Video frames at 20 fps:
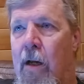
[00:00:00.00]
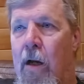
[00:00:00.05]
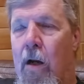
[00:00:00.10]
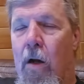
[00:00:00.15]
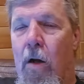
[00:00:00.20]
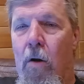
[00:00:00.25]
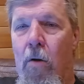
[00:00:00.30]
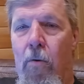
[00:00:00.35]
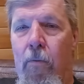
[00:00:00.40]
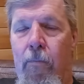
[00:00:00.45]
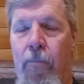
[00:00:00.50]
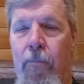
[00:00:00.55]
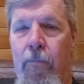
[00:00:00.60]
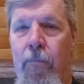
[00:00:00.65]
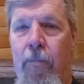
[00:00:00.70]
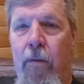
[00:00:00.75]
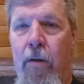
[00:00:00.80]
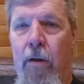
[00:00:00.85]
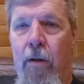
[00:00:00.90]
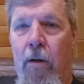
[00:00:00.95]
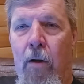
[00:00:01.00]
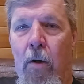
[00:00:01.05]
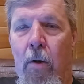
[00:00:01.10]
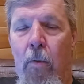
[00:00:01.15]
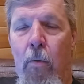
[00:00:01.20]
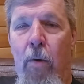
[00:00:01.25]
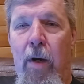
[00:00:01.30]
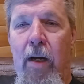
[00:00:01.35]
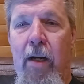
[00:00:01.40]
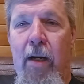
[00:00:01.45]
Oh,
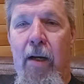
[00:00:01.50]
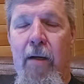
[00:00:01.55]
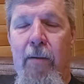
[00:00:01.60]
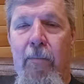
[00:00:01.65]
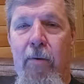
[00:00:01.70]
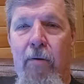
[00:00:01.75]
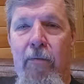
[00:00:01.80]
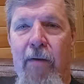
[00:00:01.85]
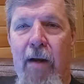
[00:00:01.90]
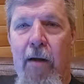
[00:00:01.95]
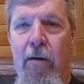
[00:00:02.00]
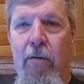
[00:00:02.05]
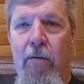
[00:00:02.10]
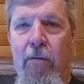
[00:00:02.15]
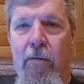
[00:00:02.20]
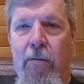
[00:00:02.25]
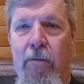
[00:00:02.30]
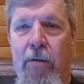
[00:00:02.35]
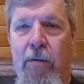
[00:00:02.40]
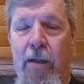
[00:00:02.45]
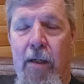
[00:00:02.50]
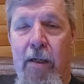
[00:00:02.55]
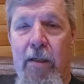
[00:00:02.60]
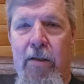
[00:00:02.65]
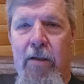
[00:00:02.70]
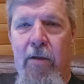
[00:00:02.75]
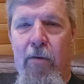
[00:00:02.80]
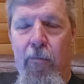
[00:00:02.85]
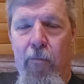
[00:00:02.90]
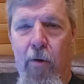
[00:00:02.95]
we need to move out
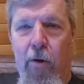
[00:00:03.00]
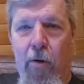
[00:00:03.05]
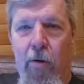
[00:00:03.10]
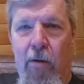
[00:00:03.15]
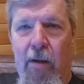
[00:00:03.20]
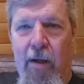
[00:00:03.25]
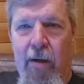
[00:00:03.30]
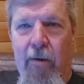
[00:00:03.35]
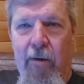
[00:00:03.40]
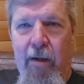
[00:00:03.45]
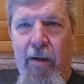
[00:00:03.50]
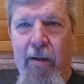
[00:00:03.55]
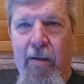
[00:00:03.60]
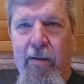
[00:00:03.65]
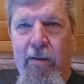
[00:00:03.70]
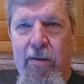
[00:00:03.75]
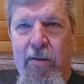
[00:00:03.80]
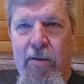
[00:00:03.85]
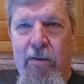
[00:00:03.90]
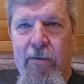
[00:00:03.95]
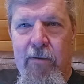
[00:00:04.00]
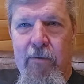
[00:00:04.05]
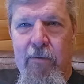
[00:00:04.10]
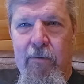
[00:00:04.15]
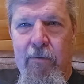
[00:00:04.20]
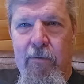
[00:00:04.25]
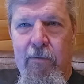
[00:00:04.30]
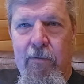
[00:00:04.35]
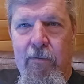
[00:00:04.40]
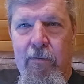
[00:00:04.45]
into the rural areas.
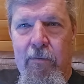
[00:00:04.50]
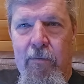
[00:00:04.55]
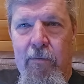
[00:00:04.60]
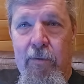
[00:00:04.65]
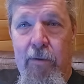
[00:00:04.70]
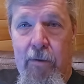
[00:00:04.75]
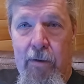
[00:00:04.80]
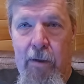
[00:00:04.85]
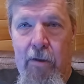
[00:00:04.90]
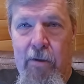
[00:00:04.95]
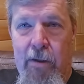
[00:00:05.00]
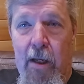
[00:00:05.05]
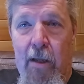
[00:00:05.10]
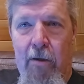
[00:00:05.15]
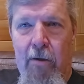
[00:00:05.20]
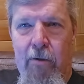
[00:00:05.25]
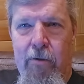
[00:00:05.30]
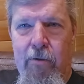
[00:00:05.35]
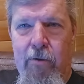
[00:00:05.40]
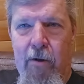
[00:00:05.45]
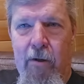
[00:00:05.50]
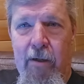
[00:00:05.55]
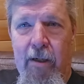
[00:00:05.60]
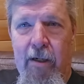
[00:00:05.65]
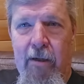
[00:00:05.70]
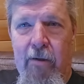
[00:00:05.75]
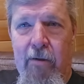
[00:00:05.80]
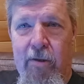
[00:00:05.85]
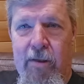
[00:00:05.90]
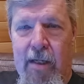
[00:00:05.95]
There's other drug
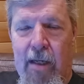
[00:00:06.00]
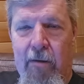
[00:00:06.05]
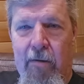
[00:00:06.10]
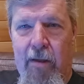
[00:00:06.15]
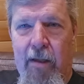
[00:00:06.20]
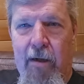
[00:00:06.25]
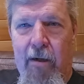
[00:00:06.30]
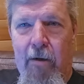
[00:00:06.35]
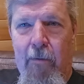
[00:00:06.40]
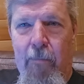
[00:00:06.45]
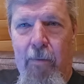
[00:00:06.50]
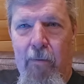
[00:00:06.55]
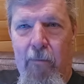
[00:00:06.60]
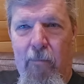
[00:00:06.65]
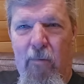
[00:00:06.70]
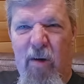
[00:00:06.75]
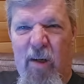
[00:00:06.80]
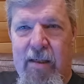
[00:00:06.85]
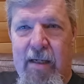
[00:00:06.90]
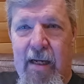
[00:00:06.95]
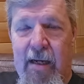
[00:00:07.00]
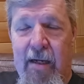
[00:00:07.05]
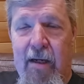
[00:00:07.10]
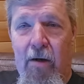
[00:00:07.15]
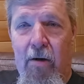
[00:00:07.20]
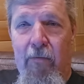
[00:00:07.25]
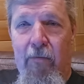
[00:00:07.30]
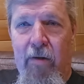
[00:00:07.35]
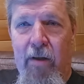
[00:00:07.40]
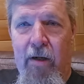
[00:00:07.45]
dealers out there, but we're taking
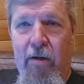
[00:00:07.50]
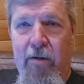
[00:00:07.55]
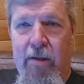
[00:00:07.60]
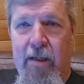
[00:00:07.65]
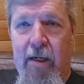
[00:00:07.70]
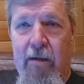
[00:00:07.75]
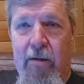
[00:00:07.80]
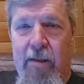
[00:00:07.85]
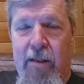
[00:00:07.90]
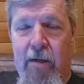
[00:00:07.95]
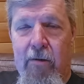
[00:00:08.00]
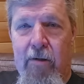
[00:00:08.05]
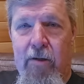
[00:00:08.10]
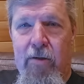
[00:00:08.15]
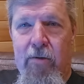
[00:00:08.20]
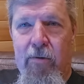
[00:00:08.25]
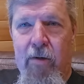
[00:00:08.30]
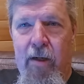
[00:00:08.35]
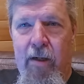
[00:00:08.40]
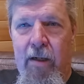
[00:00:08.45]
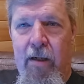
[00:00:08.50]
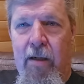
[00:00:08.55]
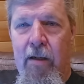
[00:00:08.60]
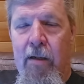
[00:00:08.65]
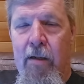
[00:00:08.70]
over their ter- territory.